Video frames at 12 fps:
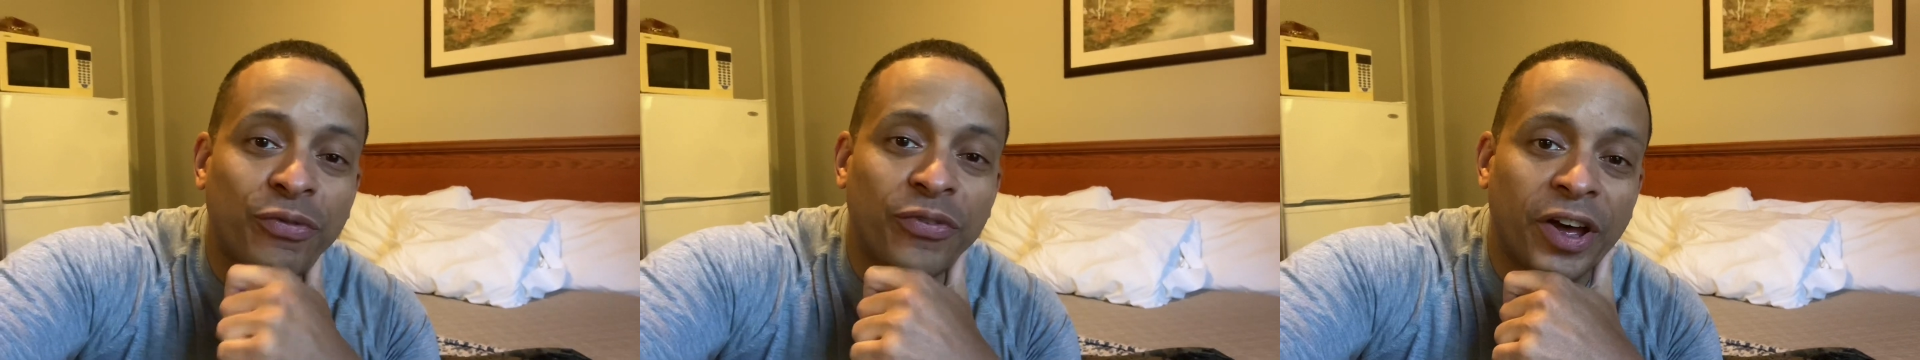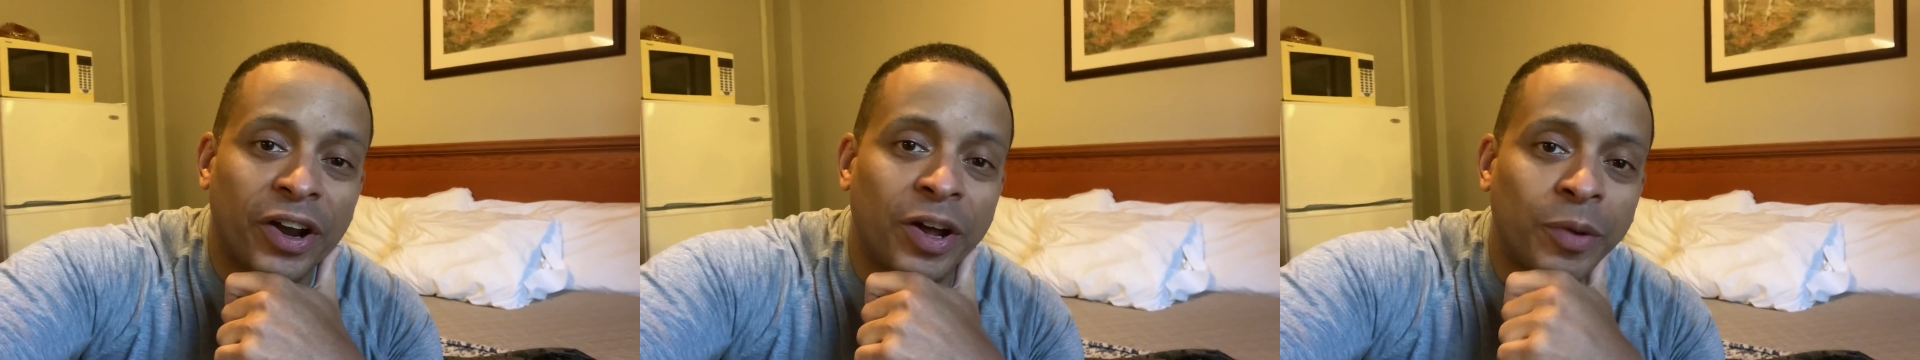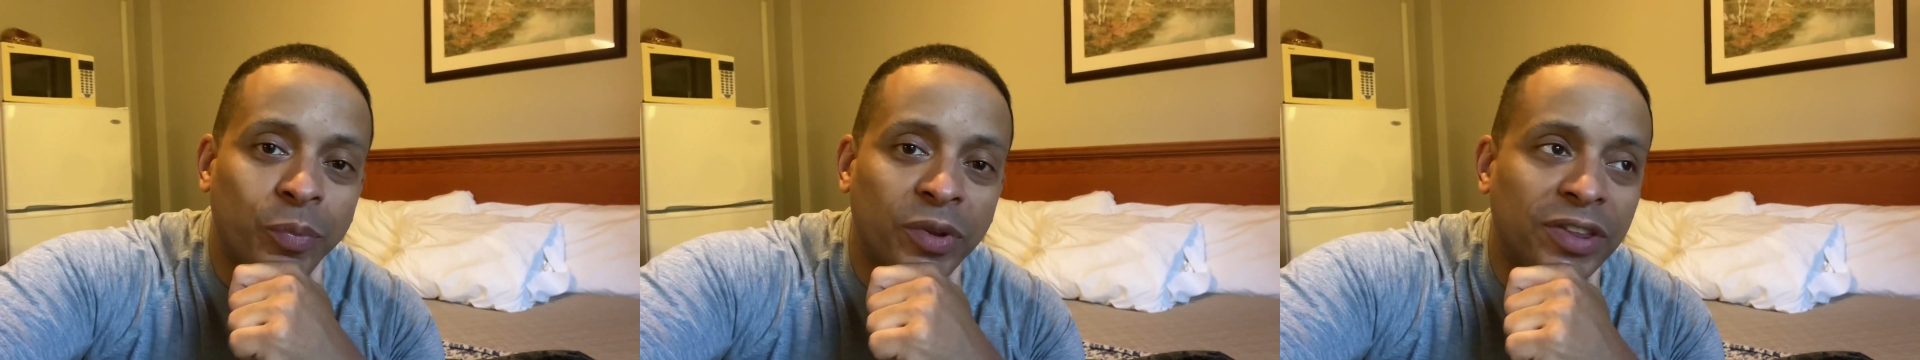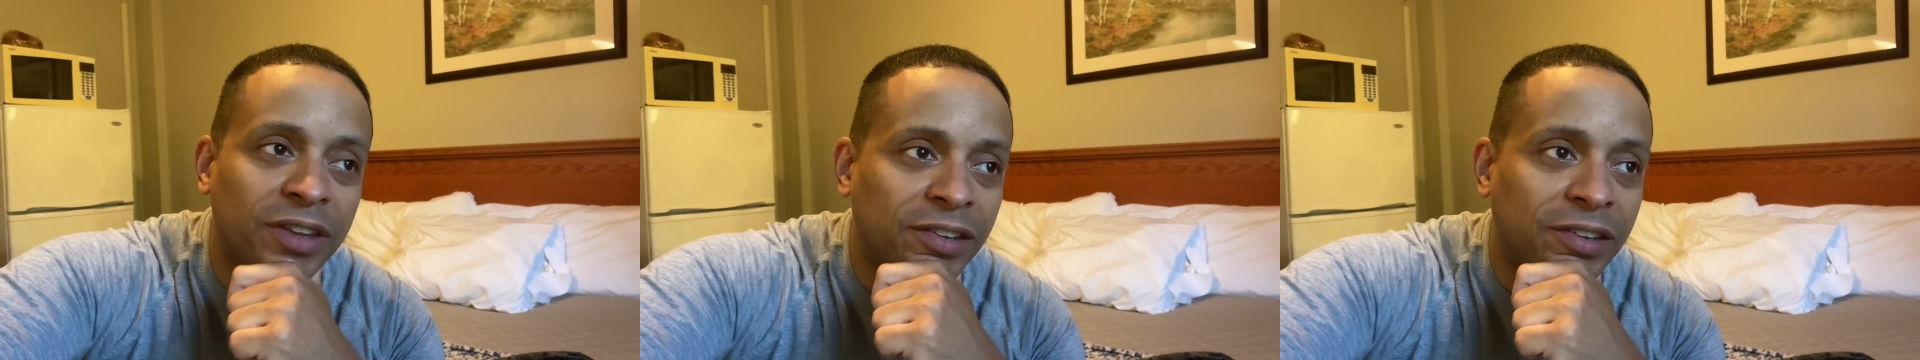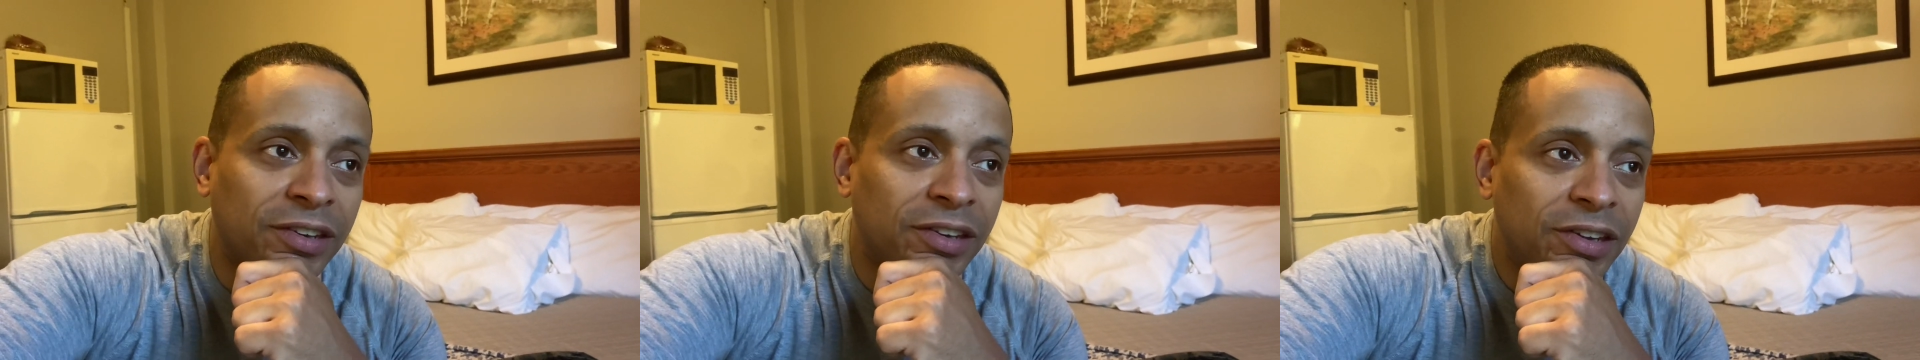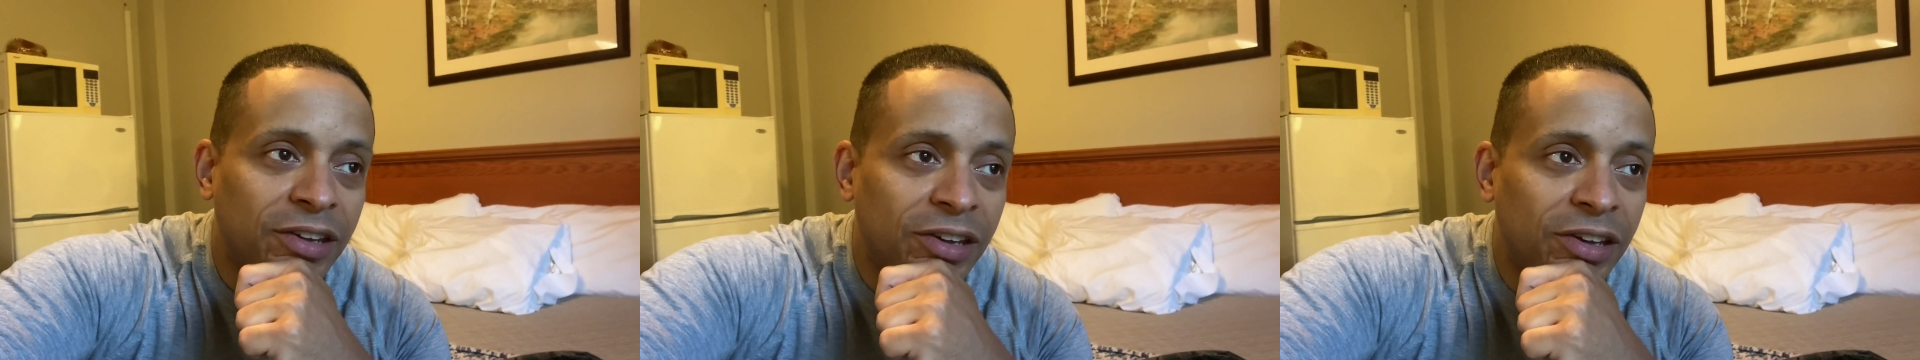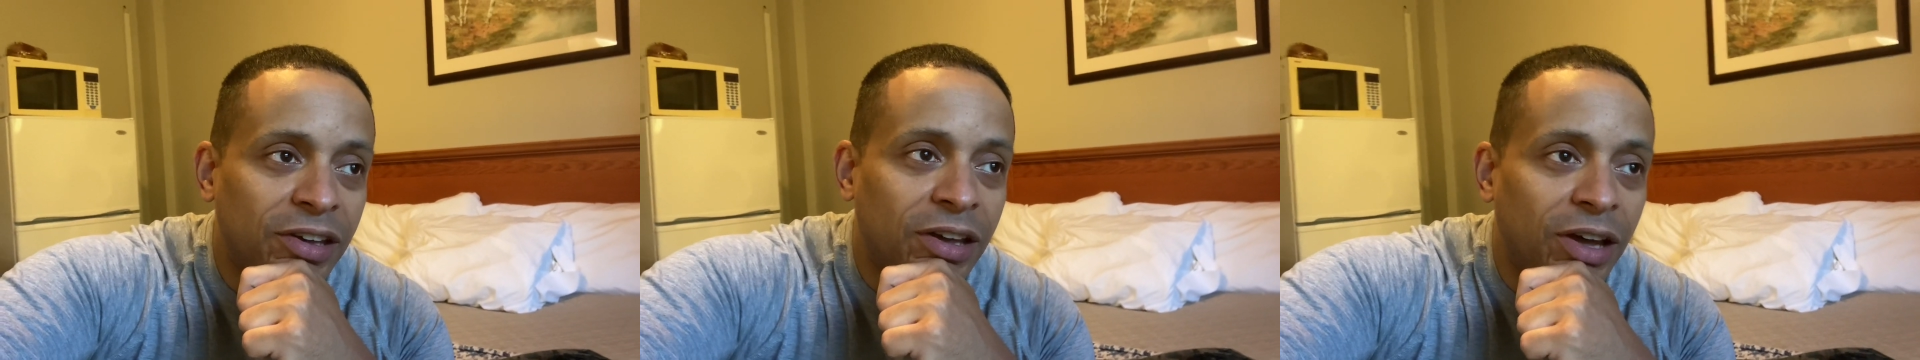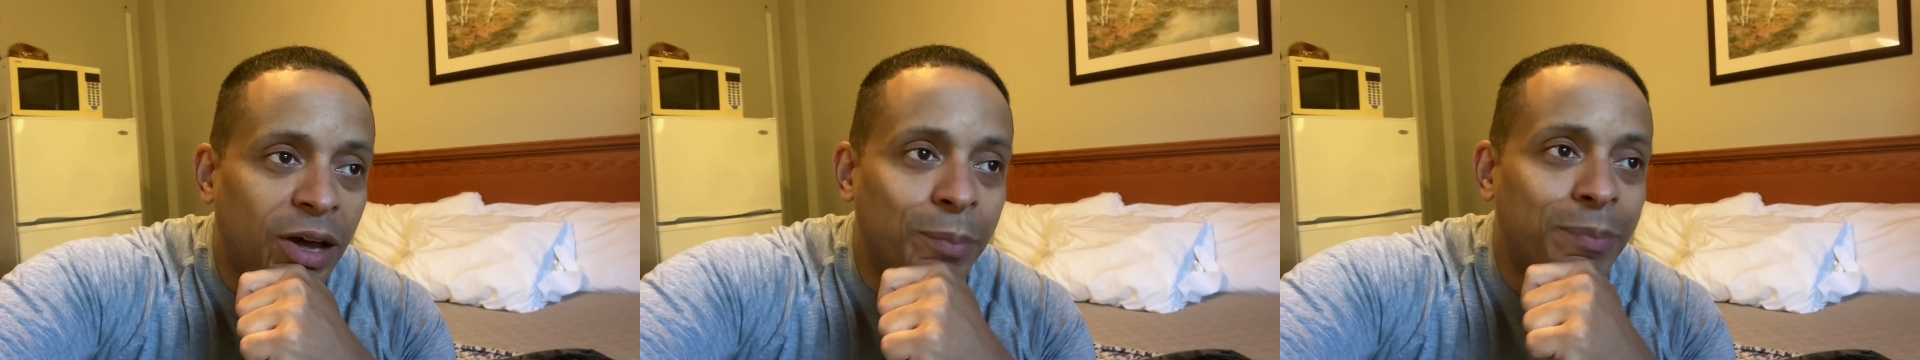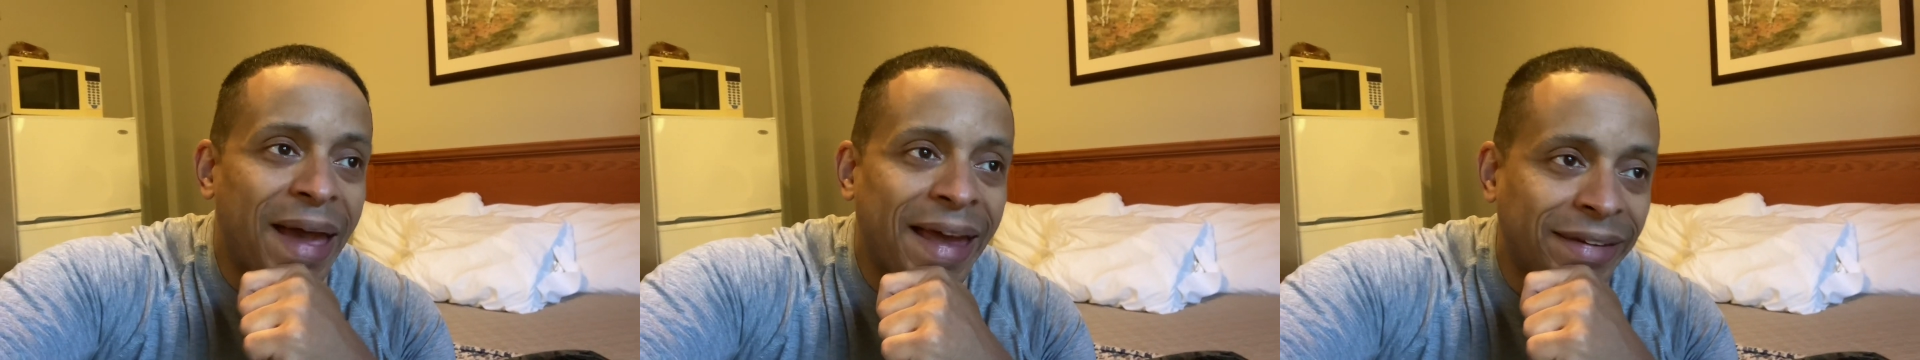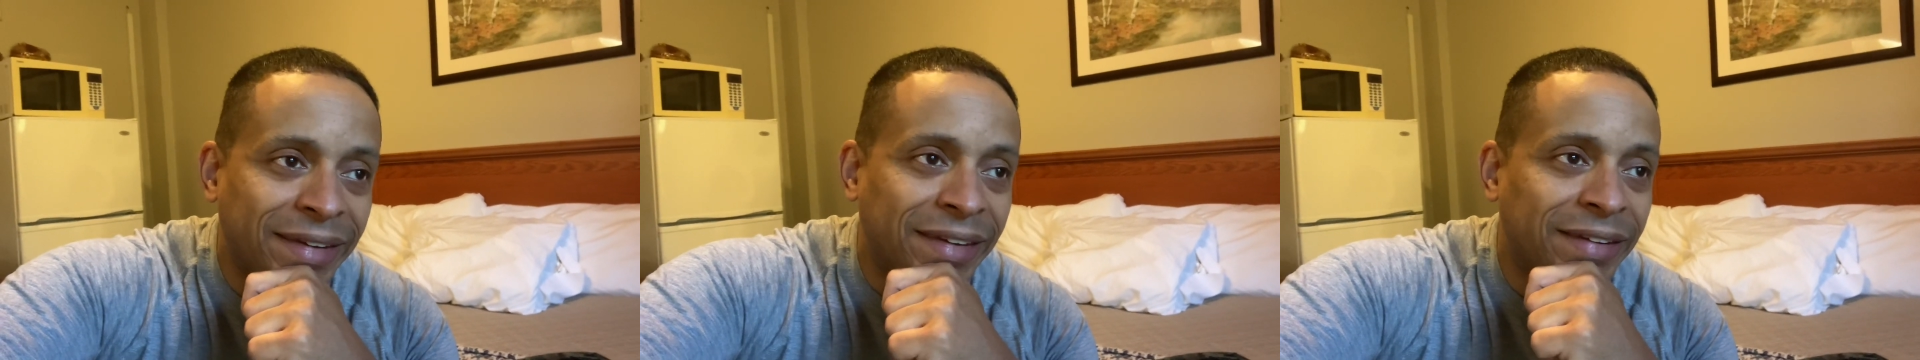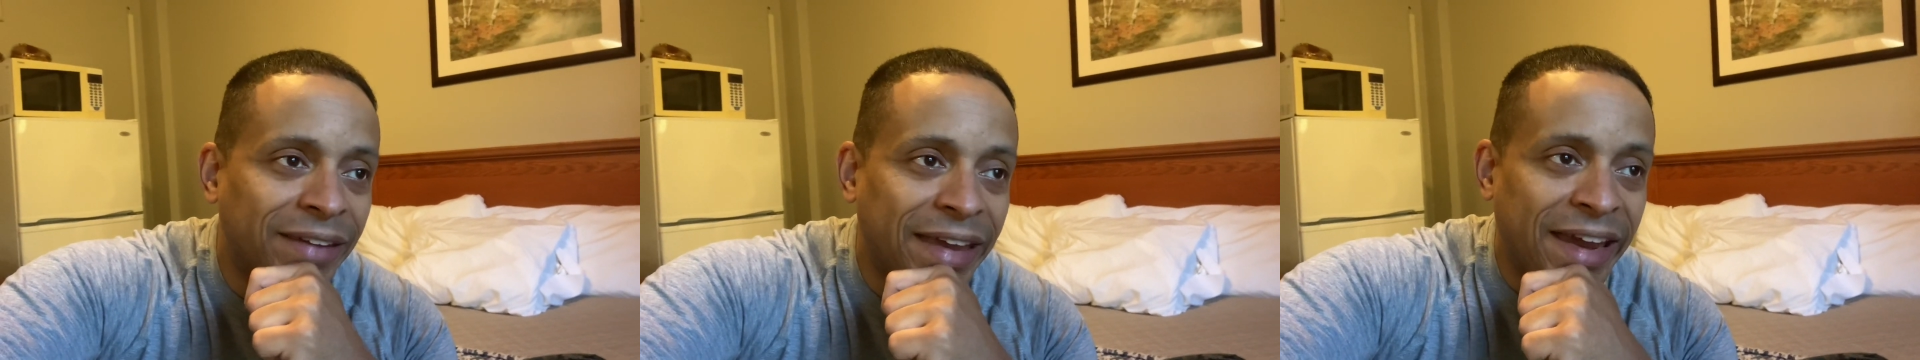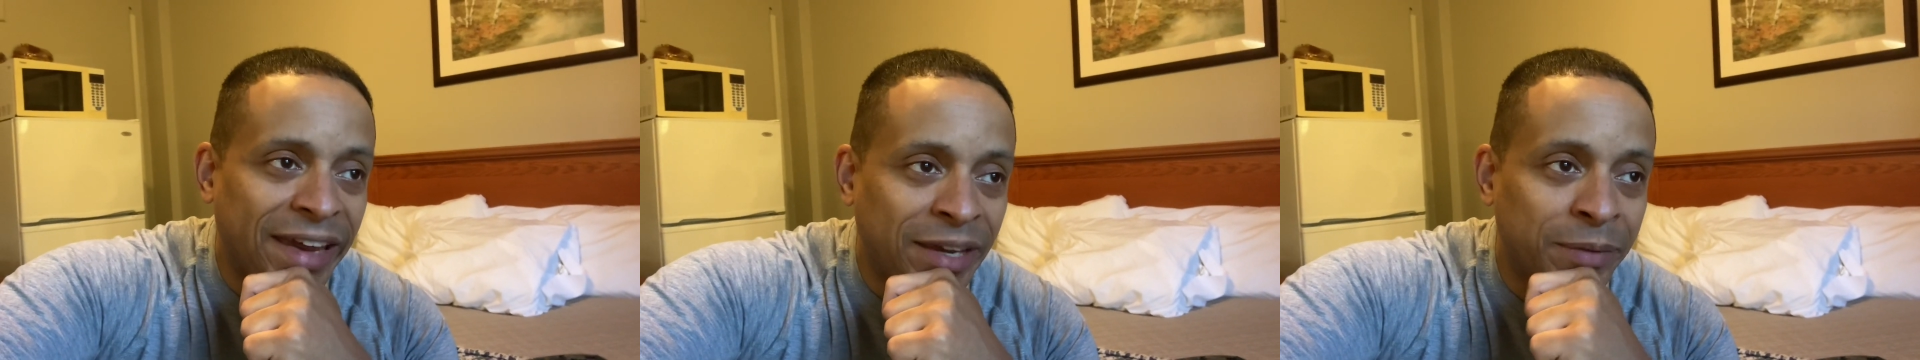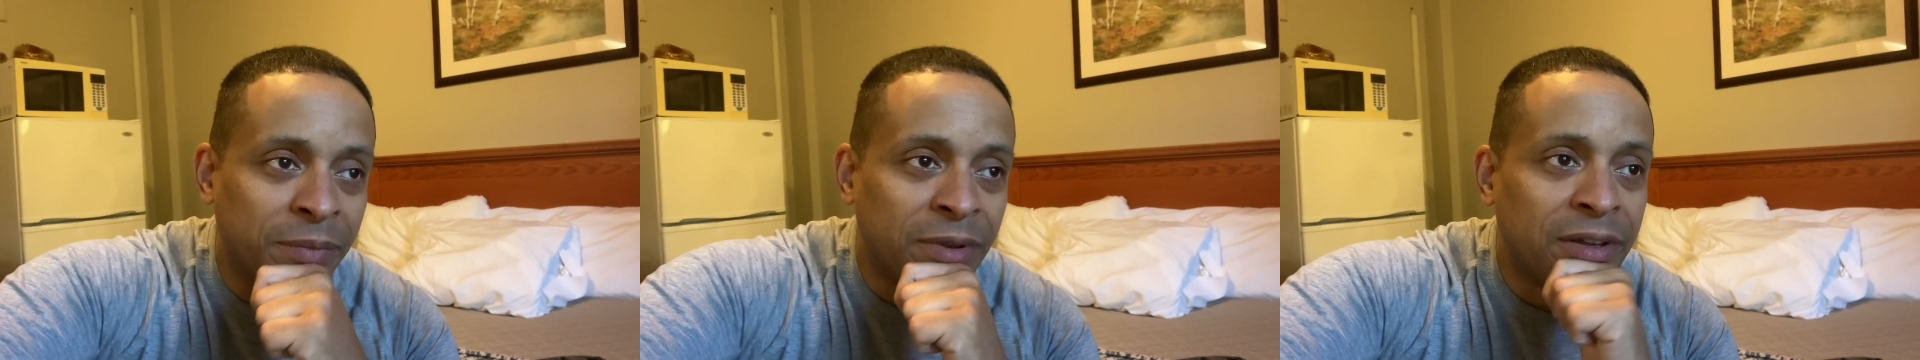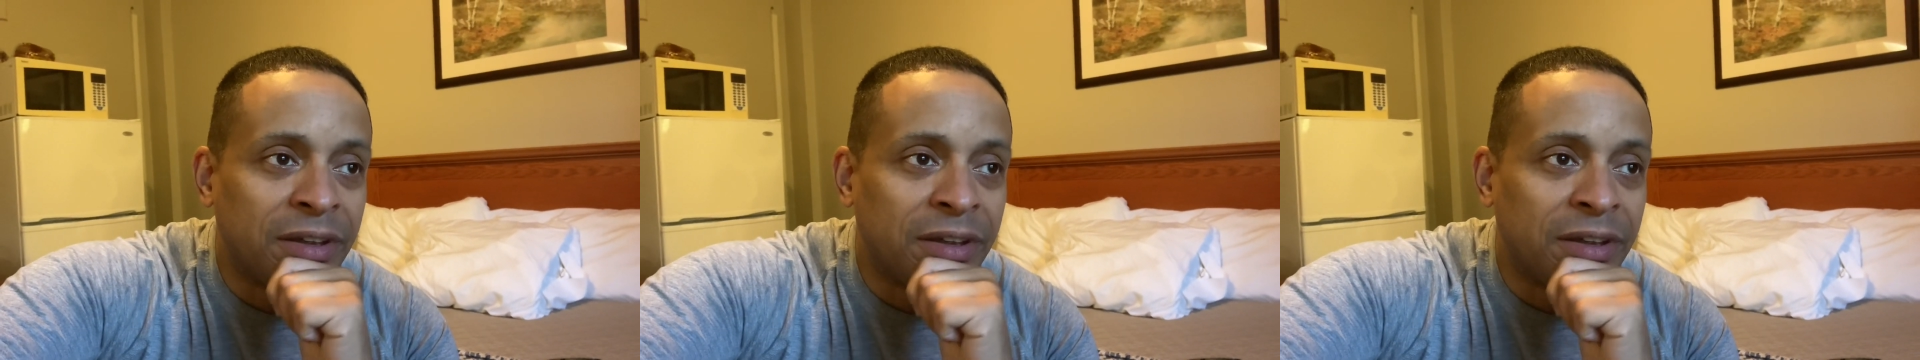fed up with this abandoned game.